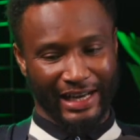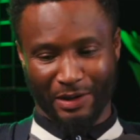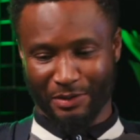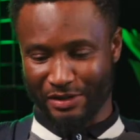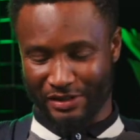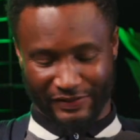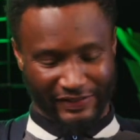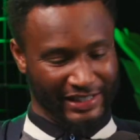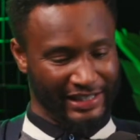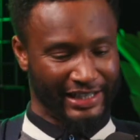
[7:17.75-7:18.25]
I
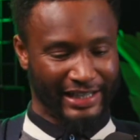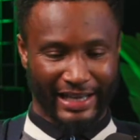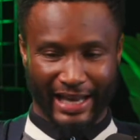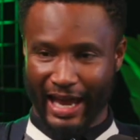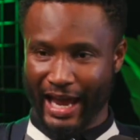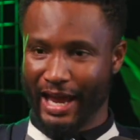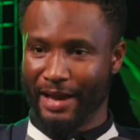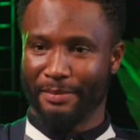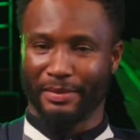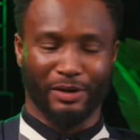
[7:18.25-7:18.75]
was feeling the
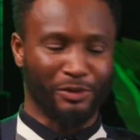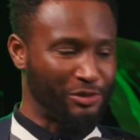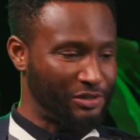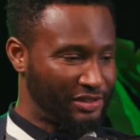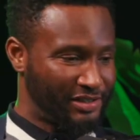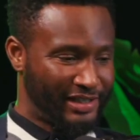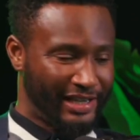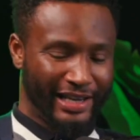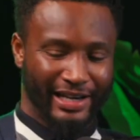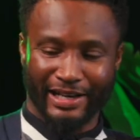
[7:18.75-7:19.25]
game. I
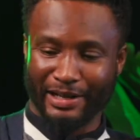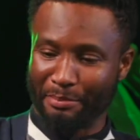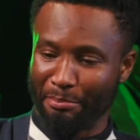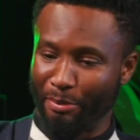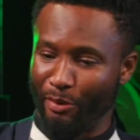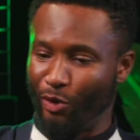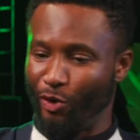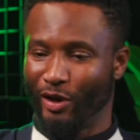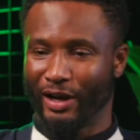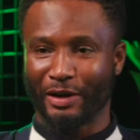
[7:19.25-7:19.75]
was getting the
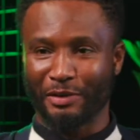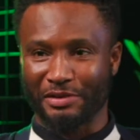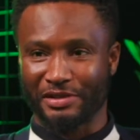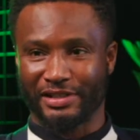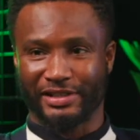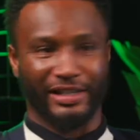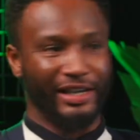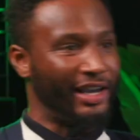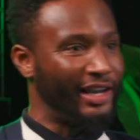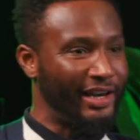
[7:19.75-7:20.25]
ball. I was
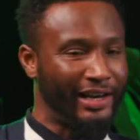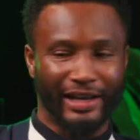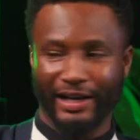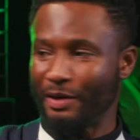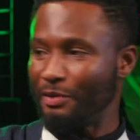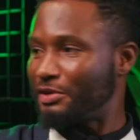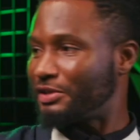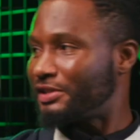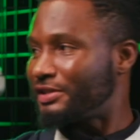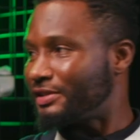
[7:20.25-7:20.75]
steady, and
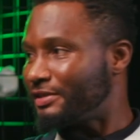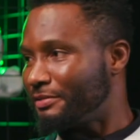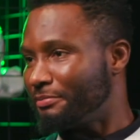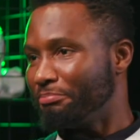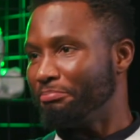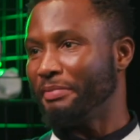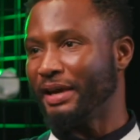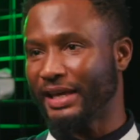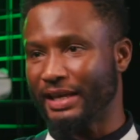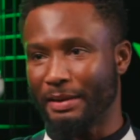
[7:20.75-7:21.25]
I was
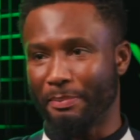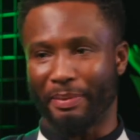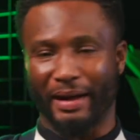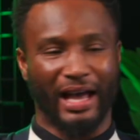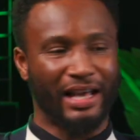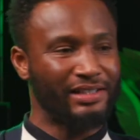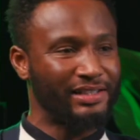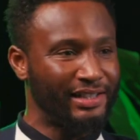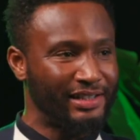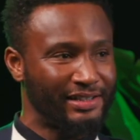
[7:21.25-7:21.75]
making the
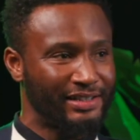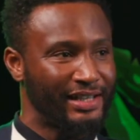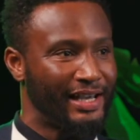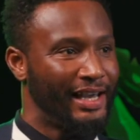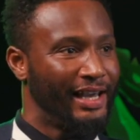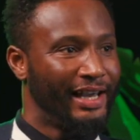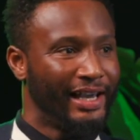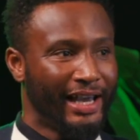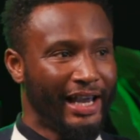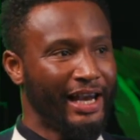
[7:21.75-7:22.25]
passes,
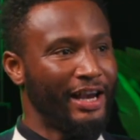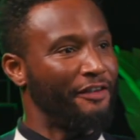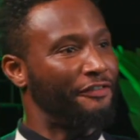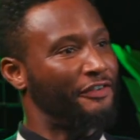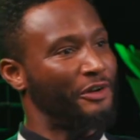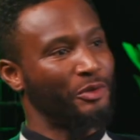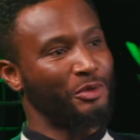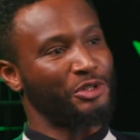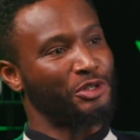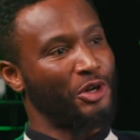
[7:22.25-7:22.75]
and
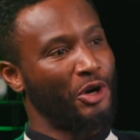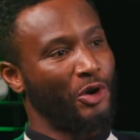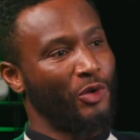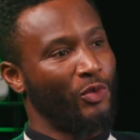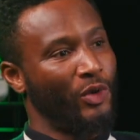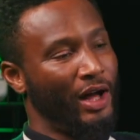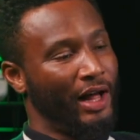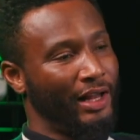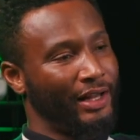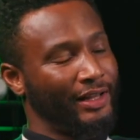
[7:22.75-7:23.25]
everything was going
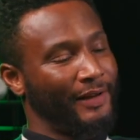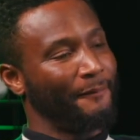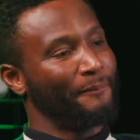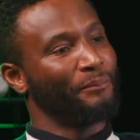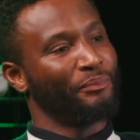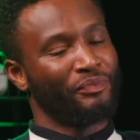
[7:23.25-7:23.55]
well.